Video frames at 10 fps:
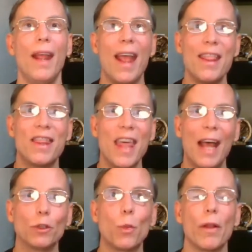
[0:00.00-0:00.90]
And
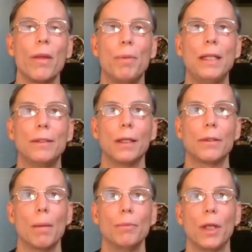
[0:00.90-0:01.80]
that's where the B six
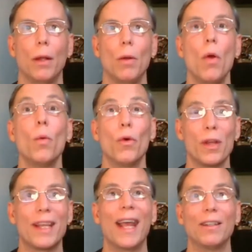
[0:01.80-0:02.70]
comes in.
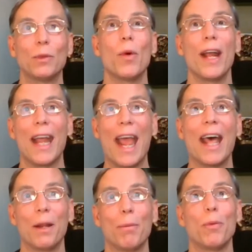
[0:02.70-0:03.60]
Well, guess what
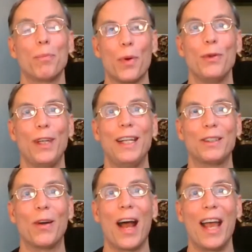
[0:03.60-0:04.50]
animal proteins
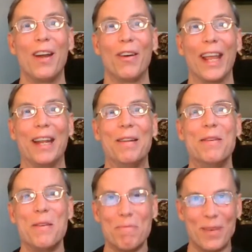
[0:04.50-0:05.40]
are higher in?
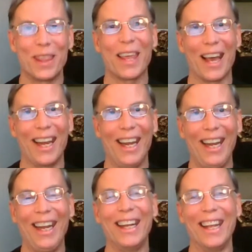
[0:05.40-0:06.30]

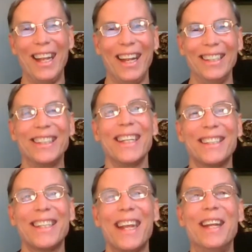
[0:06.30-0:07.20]
Methionine and
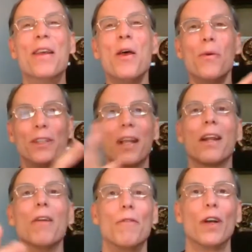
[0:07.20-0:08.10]
cysteine, which can
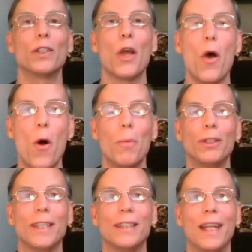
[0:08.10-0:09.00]
convert to
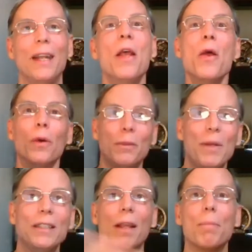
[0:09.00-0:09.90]
homocysteine, which
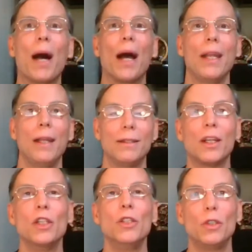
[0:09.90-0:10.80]
means the body is
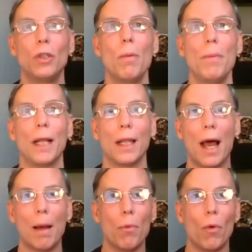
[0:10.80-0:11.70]
consuming a
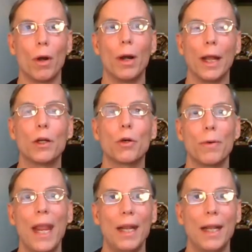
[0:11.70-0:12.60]
lot more and
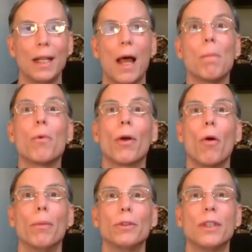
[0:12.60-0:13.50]
creating a lot more
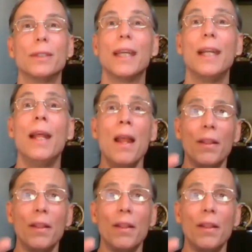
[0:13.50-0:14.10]
homocysteine,